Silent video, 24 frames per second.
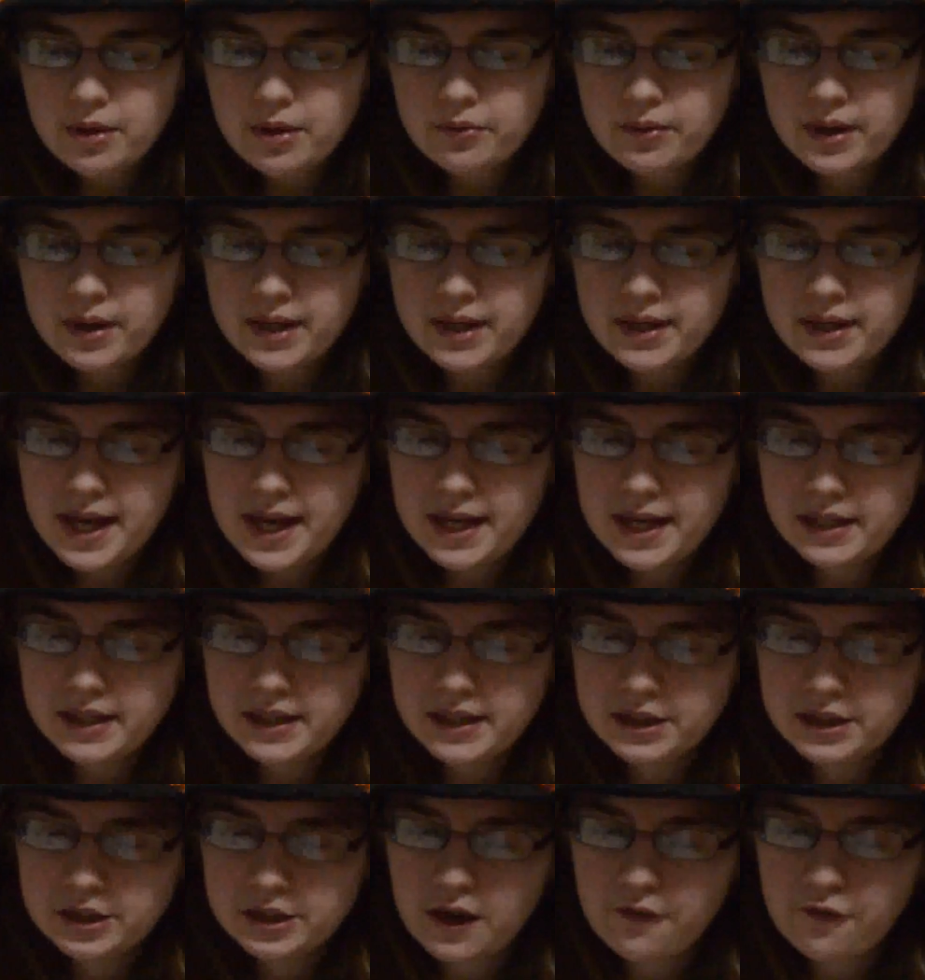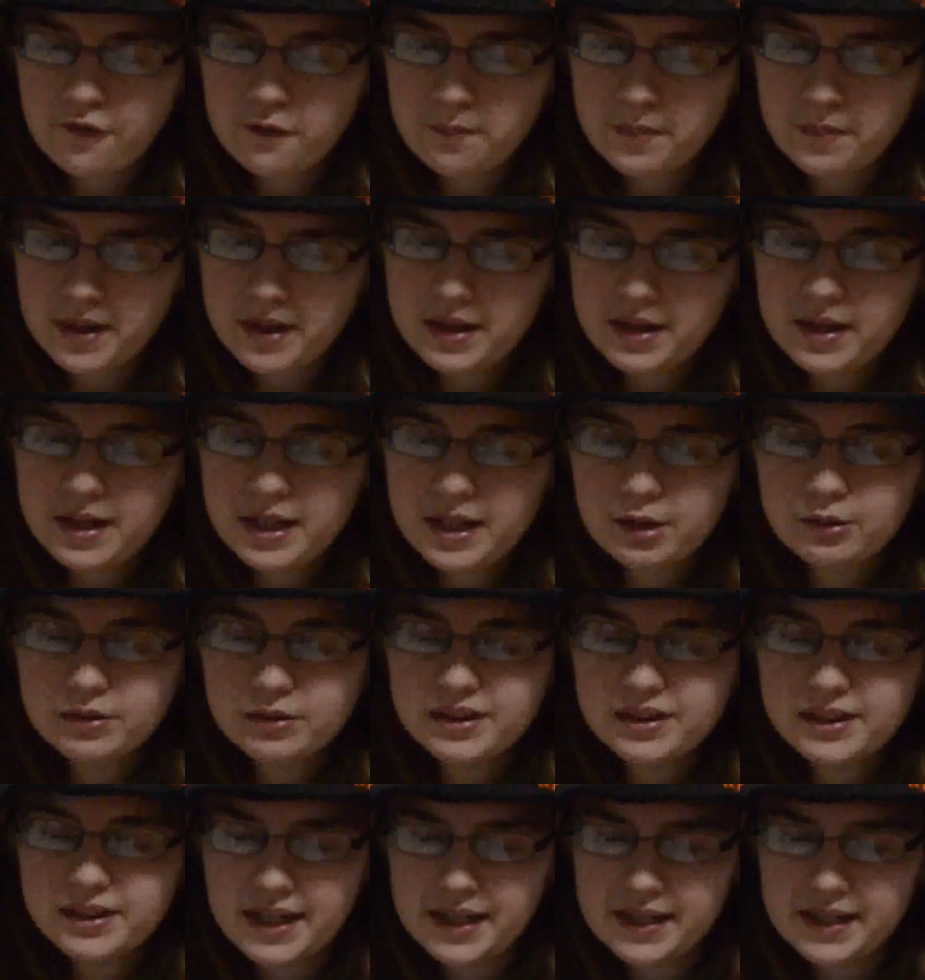the rain had eased off a bit, it
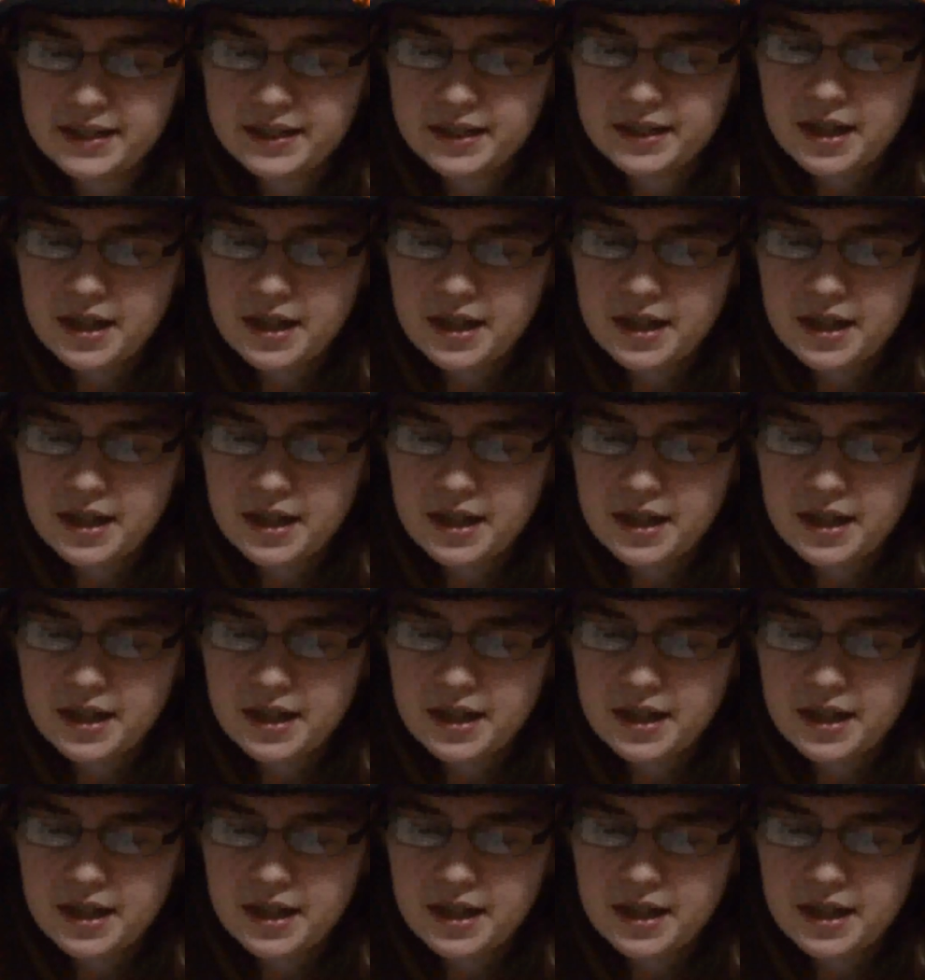was night.